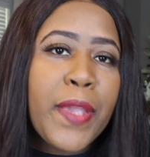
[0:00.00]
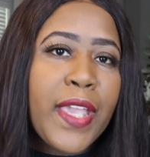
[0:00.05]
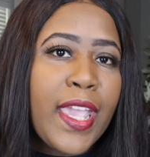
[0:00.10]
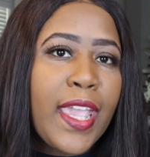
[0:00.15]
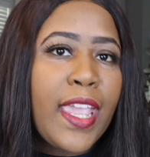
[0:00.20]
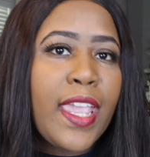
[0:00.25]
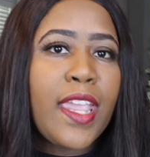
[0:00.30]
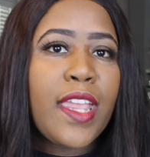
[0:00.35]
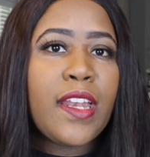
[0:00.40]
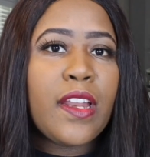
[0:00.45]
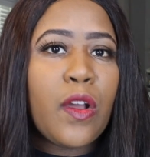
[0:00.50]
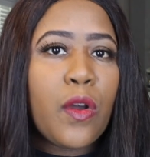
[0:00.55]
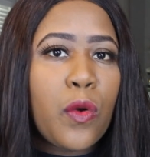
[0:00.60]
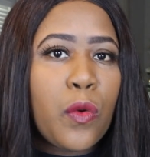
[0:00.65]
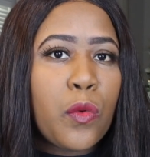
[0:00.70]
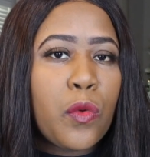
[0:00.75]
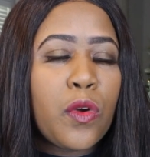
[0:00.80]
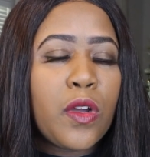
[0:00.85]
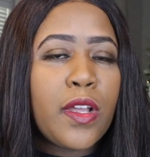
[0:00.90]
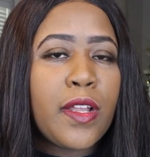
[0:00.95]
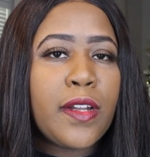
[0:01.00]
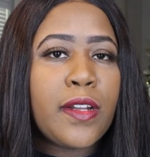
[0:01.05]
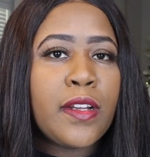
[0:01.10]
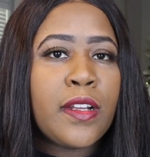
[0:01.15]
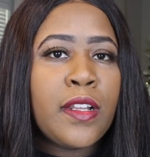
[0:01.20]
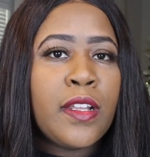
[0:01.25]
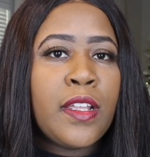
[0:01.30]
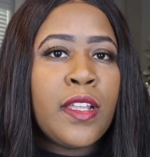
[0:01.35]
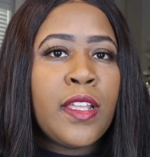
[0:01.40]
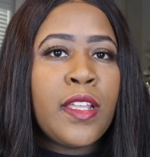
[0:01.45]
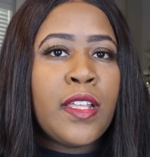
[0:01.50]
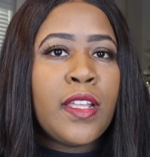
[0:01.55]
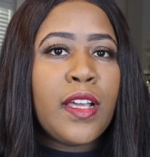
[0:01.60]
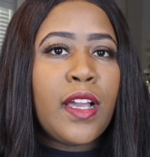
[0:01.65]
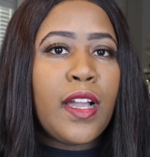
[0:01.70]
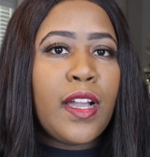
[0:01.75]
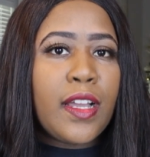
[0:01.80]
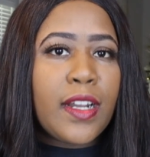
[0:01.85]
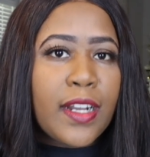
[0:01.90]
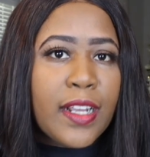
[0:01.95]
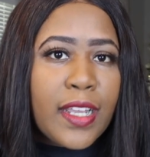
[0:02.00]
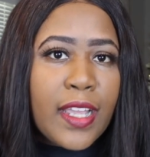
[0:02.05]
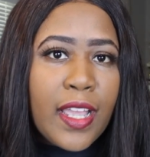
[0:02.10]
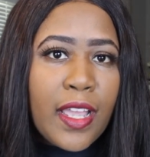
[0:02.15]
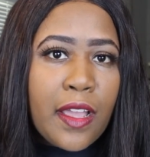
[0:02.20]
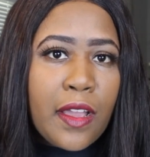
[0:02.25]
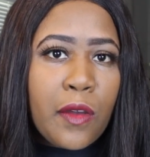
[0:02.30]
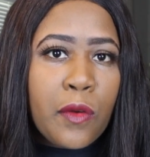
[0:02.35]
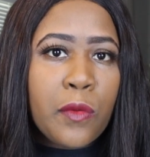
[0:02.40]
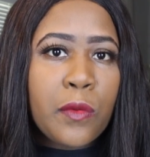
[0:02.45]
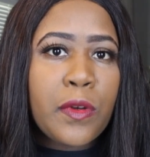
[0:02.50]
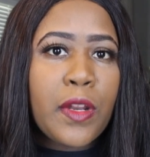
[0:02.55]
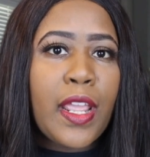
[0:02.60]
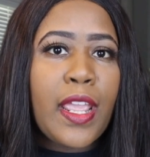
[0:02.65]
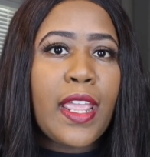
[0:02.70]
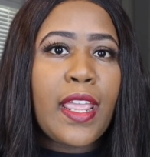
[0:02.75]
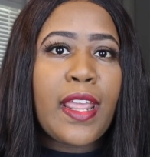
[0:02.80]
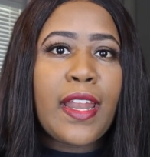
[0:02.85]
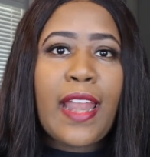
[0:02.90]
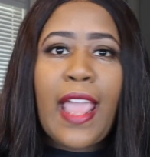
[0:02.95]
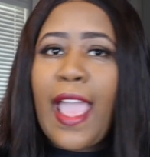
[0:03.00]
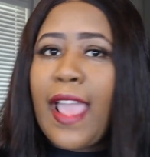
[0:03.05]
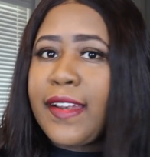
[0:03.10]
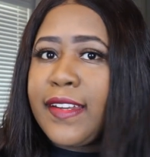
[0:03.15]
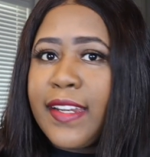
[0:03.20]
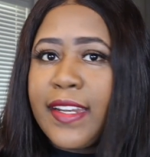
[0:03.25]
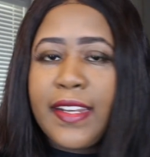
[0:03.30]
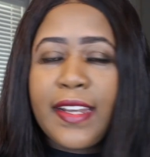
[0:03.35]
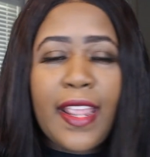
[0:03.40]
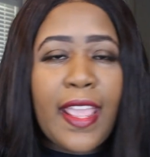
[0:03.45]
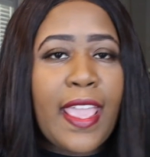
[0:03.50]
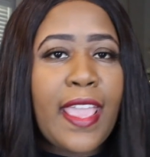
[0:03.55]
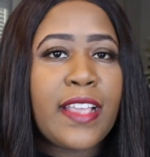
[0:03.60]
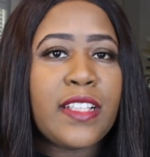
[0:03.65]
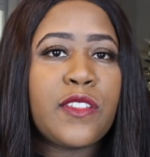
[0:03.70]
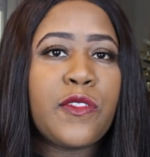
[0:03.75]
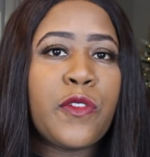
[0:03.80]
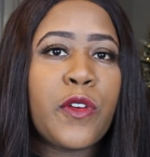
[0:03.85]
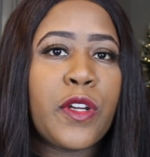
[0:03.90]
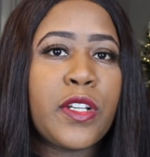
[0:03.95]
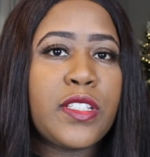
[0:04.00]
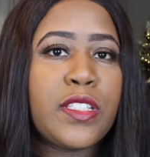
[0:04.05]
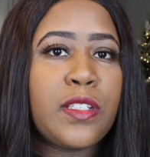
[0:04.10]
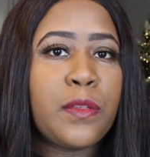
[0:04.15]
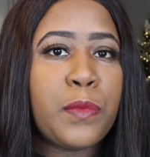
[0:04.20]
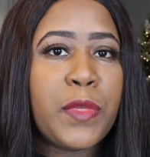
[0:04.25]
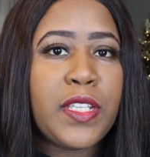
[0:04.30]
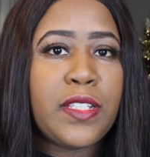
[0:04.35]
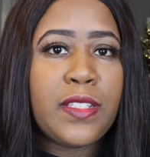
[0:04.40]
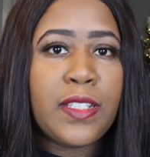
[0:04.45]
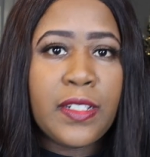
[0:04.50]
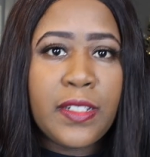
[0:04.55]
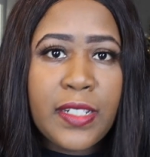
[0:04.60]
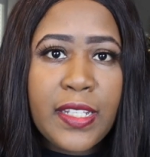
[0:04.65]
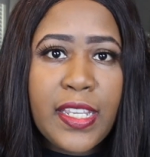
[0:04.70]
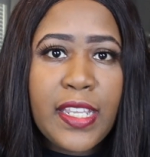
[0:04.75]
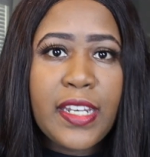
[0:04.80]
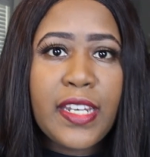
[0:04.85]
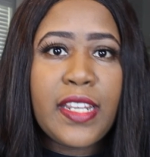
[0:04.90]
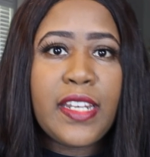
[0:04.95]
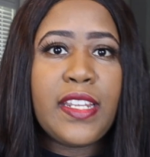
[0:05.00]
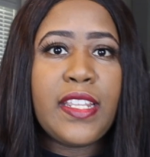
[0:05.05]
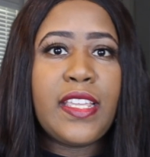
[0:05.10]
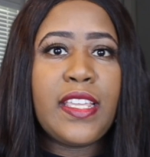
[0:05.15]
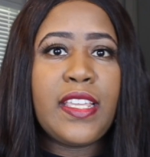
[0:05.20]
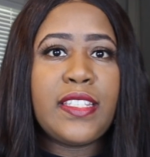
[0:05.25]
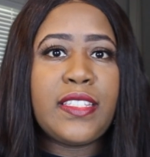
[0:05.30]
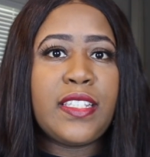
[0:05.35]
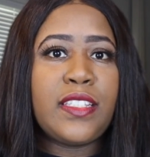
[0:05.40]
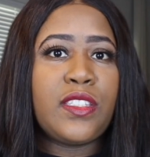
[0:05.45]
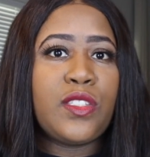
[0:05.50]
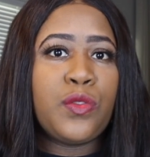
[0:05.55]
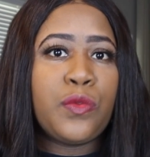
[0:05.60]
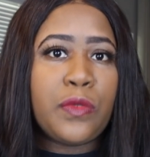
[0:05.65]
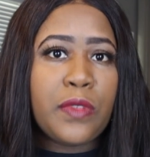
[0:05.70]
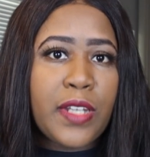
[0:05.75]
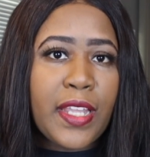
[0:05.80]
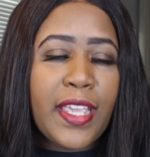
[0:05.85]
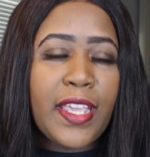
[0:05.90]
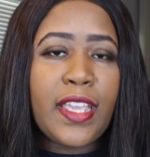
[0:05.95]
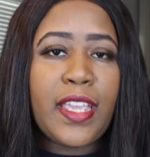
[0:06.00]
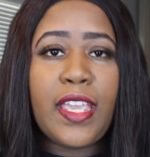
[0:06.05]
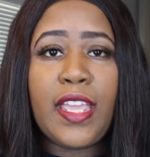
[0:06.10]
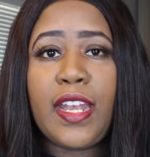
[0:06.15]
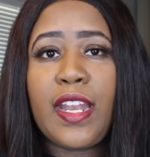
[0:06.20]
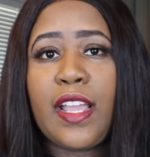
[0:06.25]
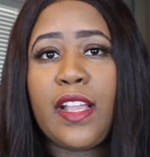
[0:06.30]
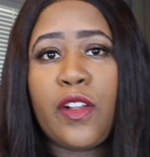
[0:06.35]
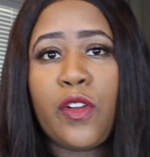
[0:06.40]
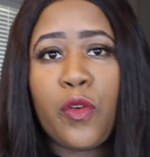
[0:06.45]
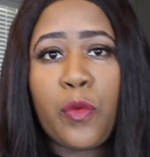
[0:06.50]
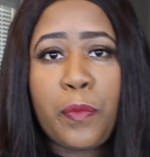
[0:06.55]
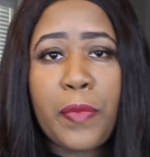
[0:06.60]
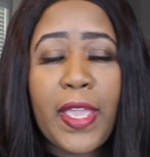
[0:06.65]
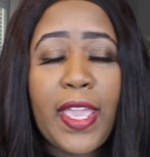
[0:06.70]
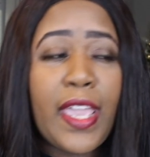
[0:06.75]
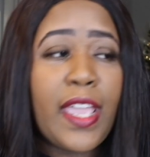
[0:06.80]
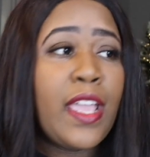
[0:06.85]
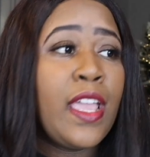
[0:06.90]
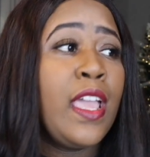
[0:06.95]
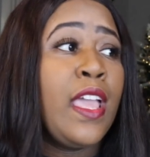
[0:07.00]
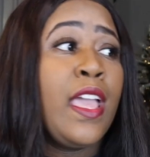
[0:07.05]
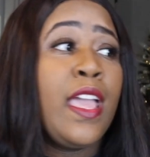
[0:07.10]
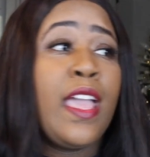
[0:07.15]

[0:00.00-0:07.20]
paid on an account and I didn't ask for it to be deleted. Is it too late? Can I go back?